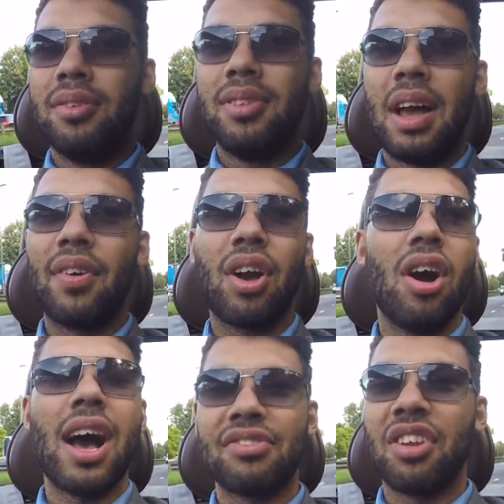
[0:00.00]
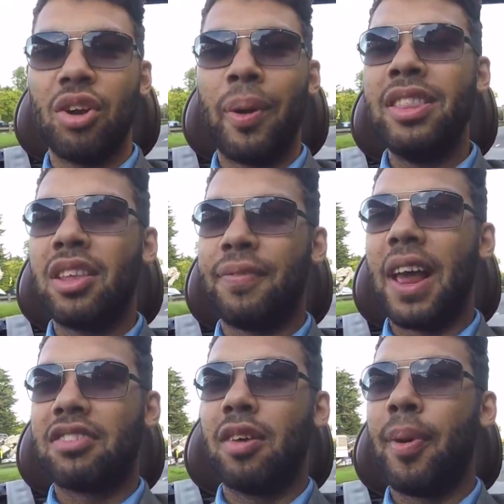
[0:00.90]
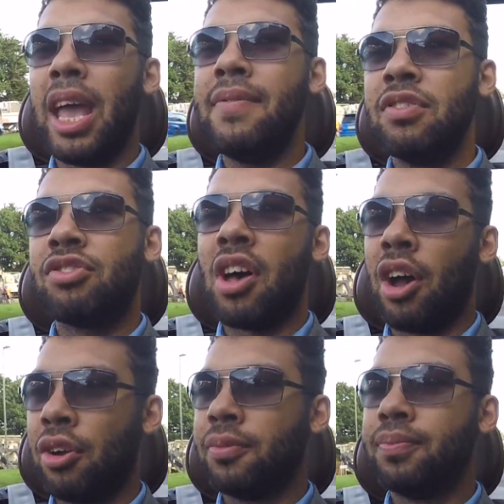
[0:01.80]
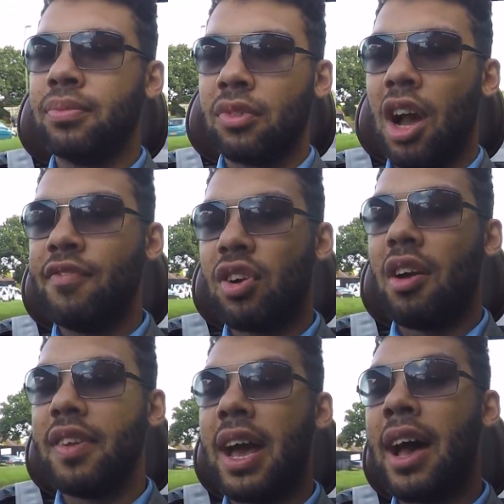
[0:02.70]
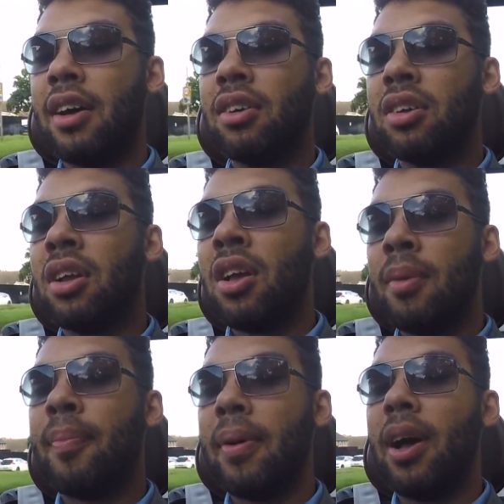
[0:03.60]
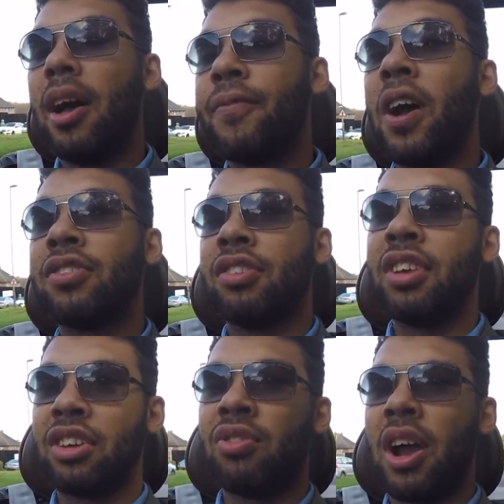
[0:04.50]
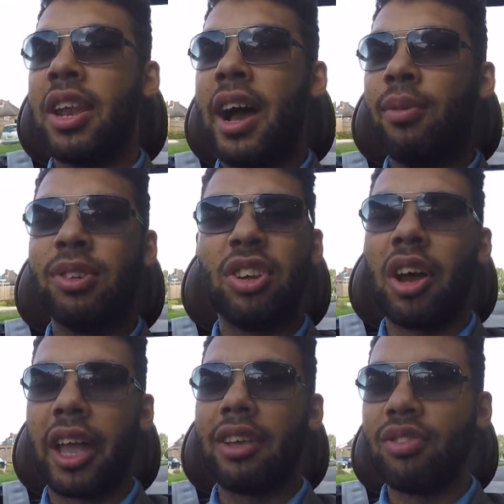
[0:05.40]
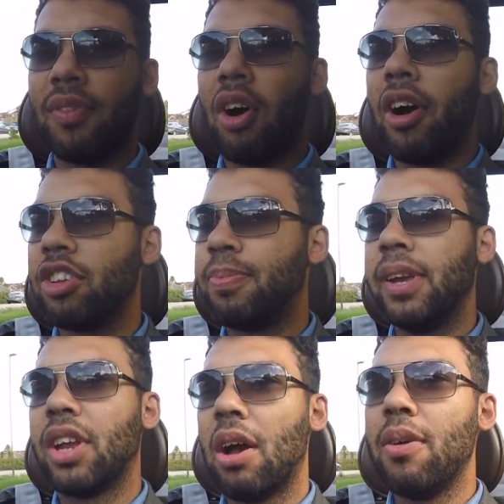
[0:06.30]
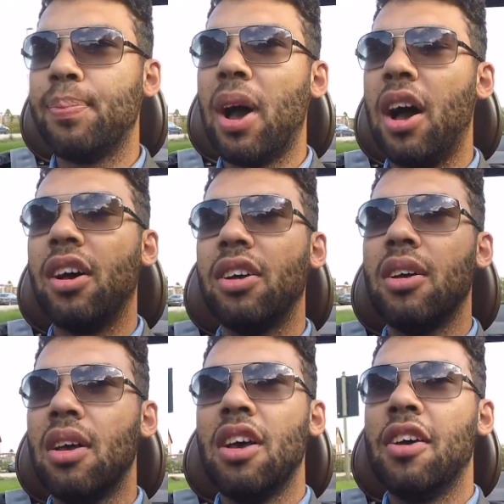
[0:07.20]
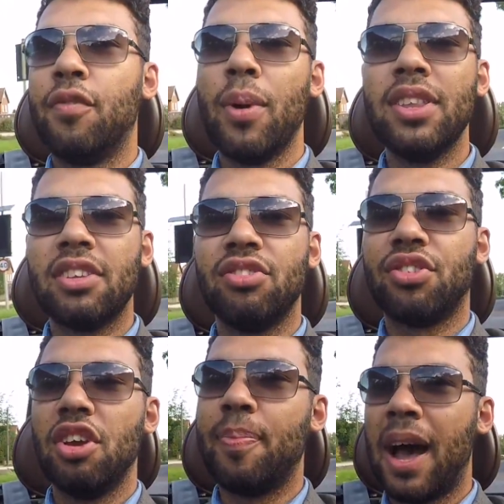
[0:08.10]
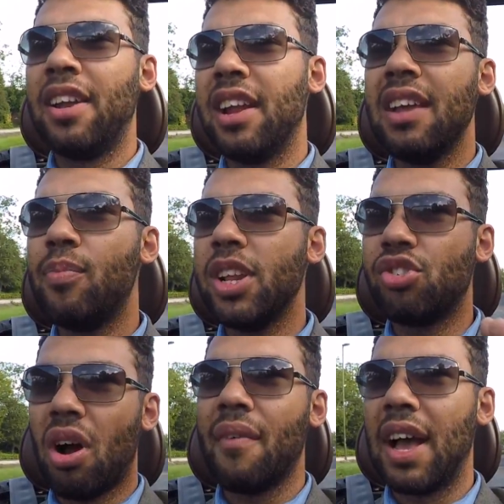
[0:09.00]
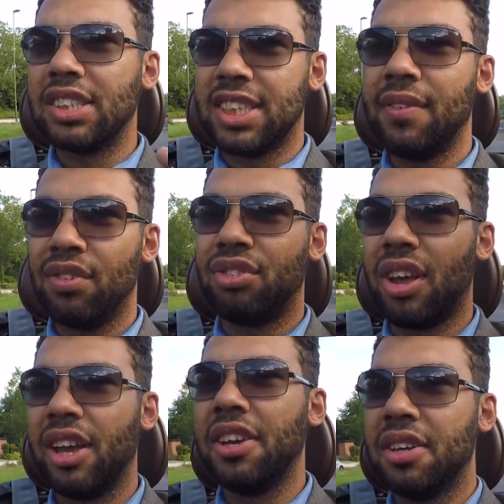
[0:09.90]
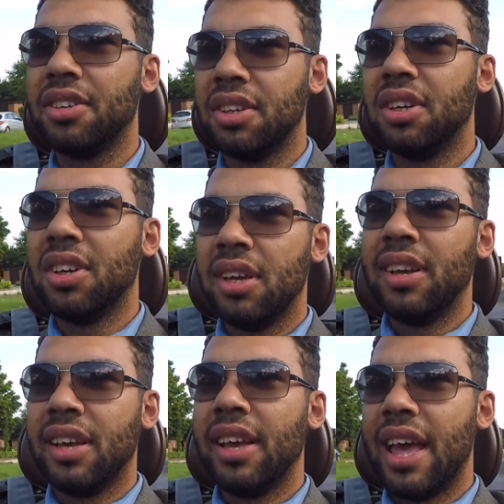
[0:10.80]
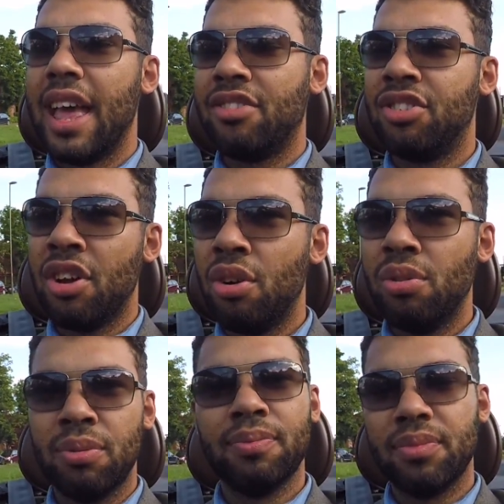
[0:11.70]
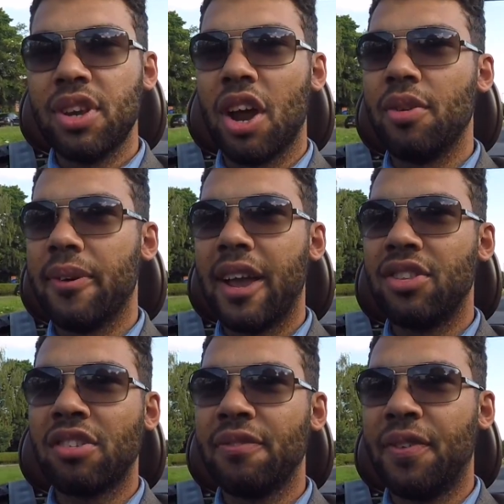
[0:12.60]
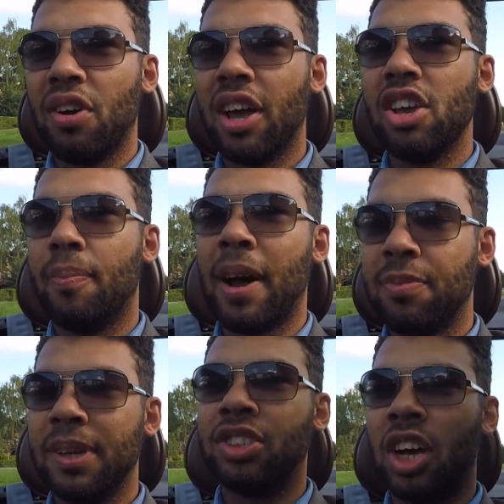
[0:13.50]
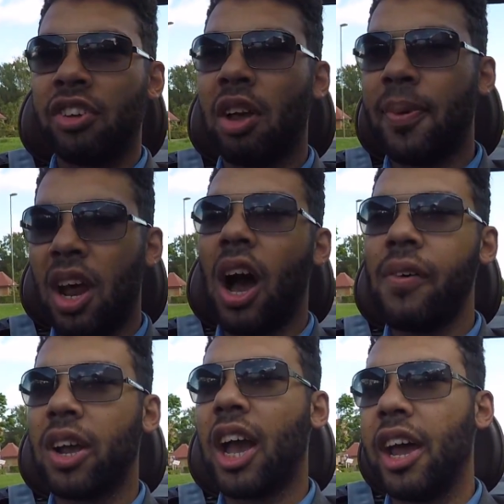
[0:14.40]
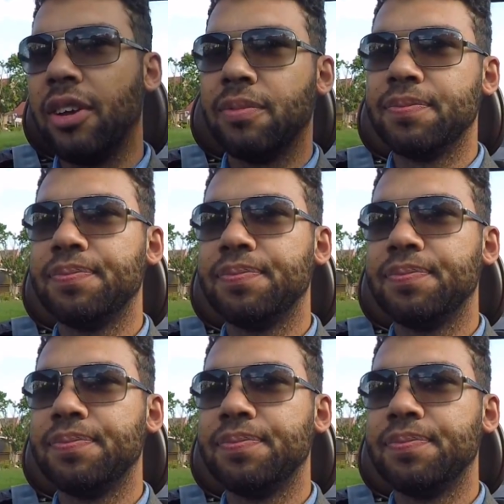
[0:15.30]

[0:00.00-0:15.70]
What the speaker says: Now the car has no wind deflector, but even so, I'm driving at 36 right now, which, okay, it's not a high speed going, but the wind isn't too bad. And even when you drive it at 70, it's still, you know, it doesn't feel like you're about to be sucked up in a hurricane.